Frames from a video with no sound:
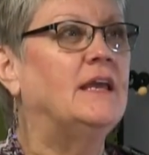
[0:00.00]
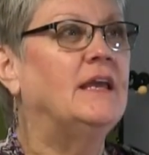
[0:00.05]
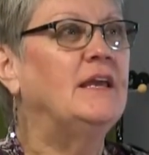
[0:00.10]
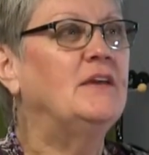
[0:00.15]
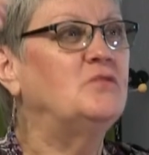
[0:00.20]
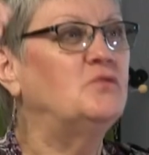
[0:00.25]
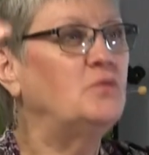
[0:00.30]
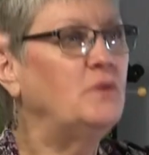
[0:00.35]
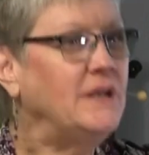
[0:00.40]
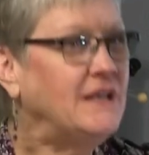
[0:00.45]

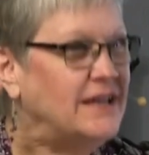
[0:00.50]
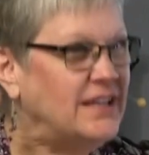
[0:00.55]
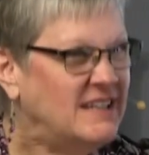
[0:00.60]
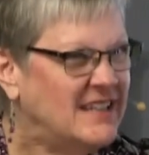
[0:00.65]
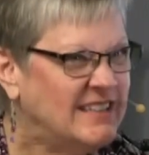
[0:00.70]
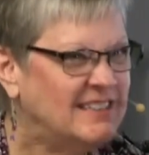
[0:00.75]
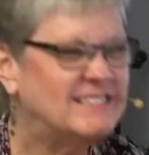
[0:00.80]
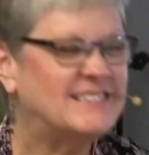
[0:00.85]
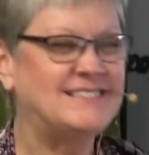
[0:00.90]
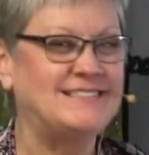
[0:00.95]
If we can
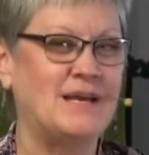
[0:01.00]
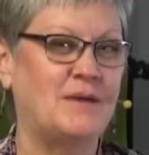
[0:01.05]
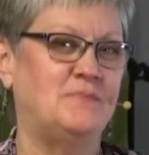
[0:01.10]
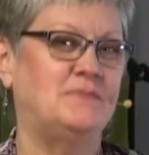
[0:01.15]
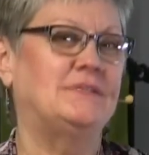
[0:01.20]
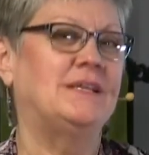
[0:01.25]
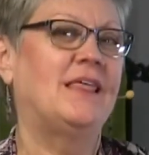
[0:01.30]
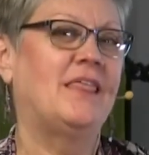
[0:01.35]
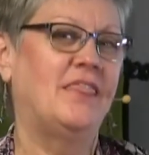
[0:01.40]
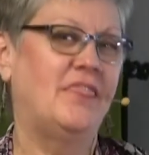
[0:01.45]

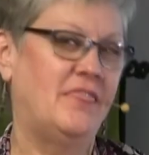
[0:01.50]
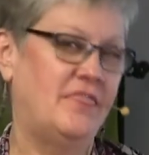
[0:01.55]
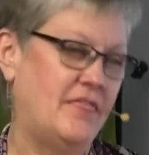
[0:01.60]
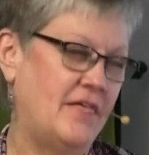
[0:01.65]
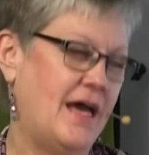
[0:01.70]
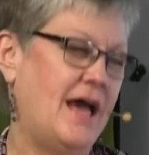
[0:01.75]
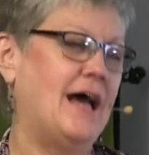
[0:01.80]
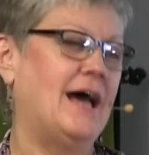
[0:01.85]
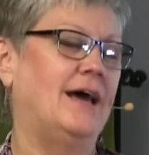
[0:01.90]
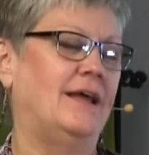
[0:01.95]
accept
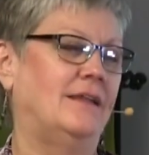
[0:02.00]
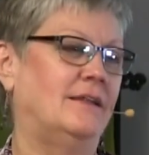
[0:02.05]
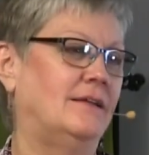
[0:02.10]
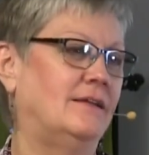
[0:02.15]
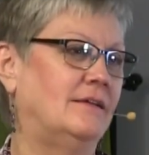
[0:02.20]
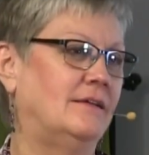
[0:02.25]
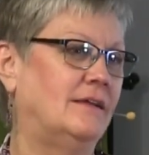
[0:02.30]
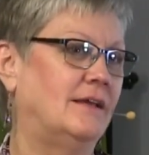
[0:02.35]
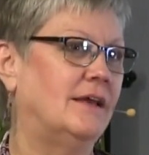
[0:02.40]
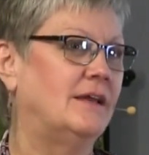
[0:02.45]
that
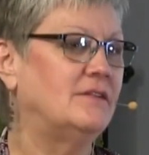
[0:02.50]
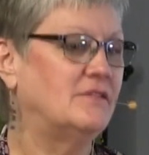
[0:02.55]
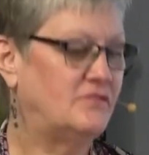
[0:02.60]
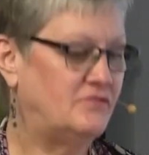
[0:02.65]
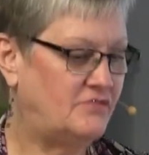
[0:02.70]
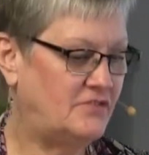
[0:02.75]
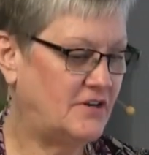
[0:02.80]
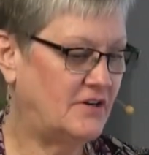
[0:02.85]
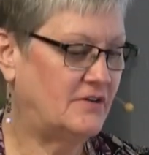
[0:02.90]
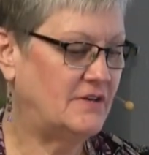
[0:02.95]
at a
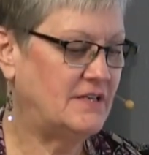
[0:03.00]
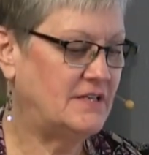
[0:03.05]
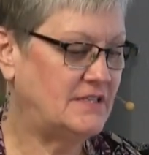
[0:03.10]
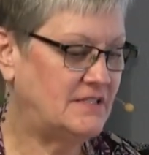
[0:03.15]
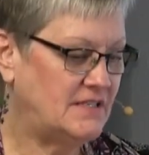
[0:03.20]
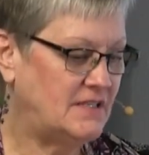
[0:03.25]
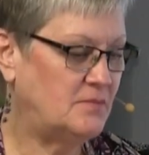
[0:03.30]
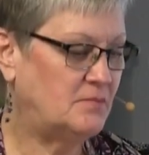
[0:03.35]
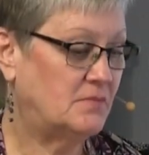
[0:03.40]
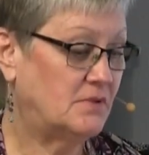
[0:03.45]
very
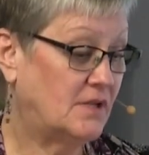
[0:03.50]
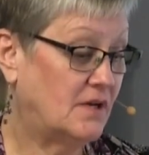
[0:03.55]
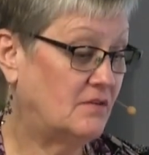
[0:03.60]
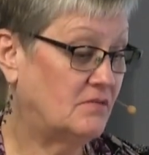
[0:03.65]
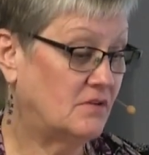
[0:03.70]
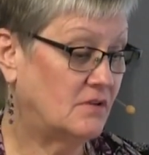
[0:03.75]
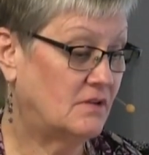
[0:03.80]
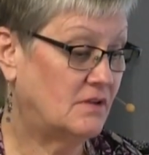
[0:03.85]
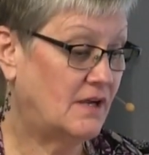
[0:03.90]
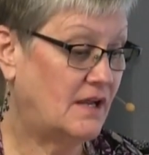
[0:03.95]
deep
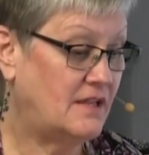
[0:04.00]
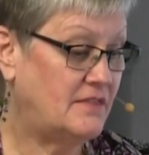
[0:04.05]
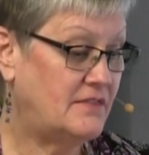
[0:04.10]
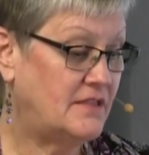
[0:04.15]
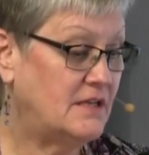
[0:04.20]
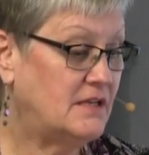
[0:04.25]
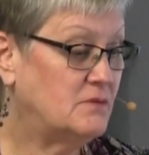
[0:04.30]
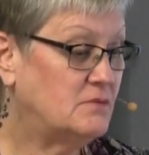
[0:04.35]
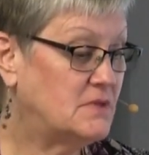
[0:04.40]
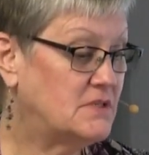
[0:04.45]
level, I
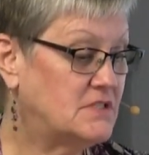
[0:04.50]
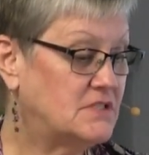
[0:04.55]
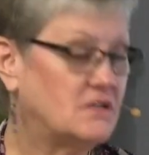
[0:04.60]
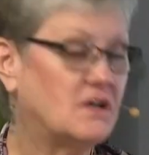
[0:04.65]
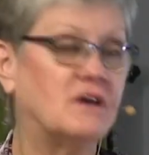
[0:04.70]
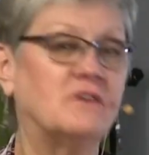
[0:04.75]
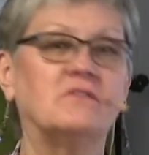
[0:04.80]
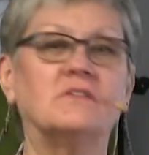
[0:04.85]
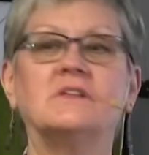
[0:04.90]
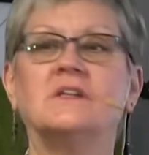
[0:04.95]
think it would
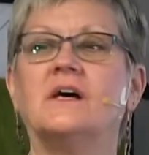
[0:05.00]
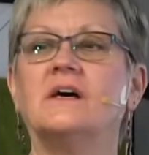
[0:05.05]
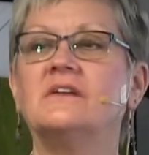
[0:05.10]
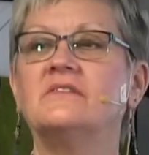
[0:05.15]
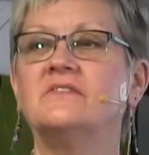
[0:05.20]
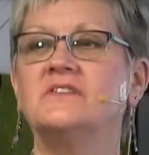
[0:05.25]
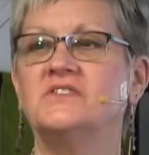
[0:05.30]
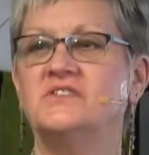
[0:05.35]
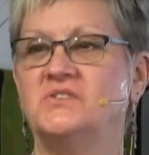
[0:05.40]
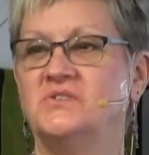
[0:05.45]
solve a lot
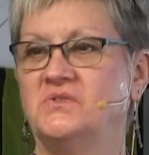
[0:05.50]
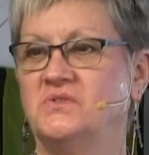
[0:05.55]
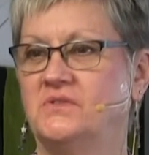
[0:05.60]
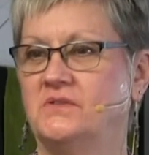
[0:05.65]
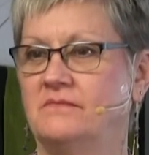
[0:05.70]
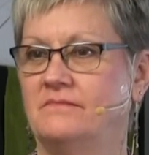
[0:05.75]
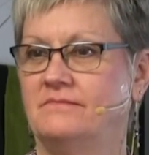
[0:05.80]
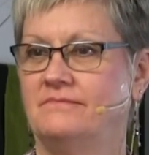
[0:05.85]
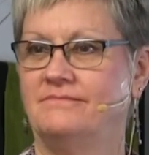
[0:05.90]
of issues.